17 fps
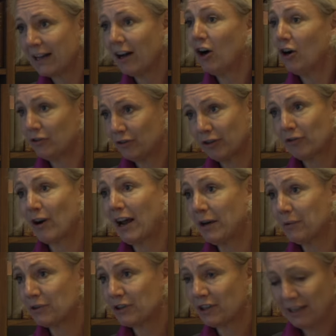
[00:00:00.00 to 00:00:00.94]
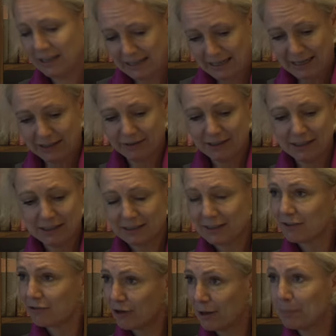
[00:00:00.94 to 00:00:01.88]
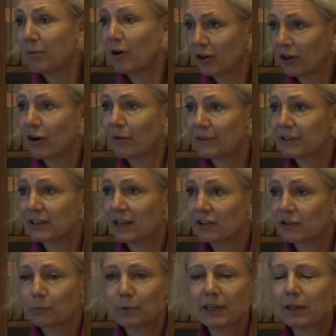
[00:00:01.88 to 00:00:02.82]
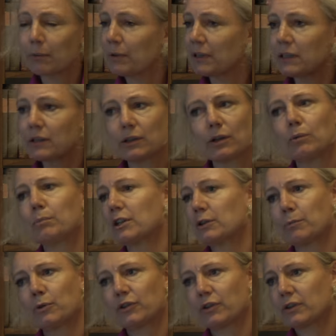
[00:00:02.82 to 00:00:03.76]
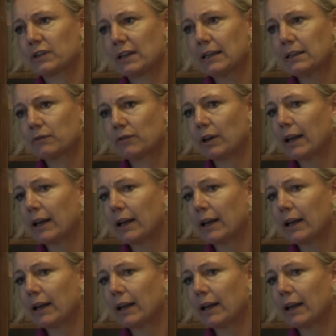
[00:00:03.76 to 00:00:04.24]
on the ground in this three-part conversation, we can be so much more successful.